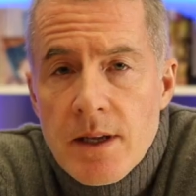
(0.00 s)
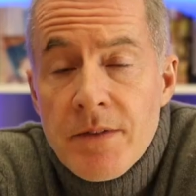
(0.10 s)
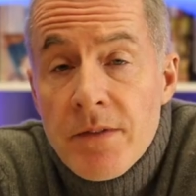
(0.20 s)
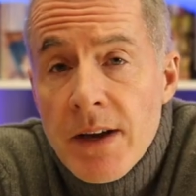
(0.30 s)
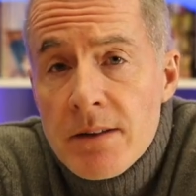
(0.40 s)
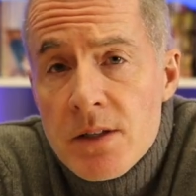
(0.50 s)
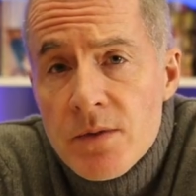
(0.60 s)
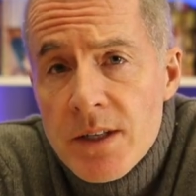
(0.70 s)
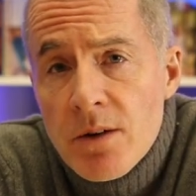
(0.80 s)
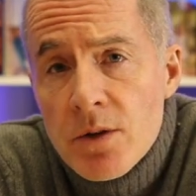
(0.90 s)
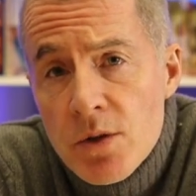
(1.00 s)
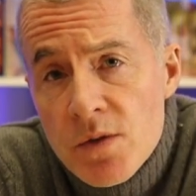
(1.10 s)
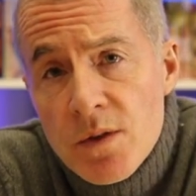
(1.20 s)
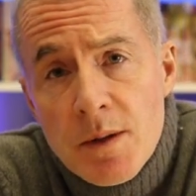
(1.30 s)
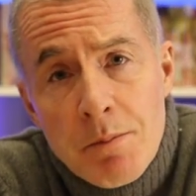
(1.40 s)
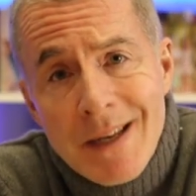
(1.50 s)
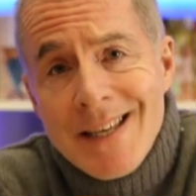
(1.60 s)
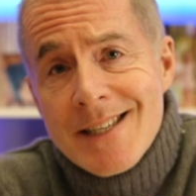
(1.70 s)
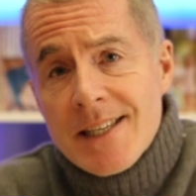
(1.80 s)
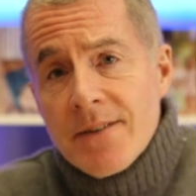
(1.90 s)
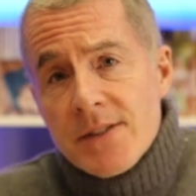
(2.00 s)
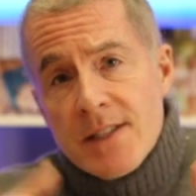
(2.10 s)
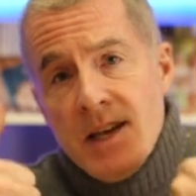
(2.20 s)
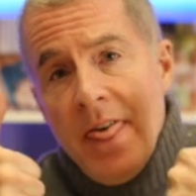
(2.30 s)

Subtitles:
If you found this video useful, please give us a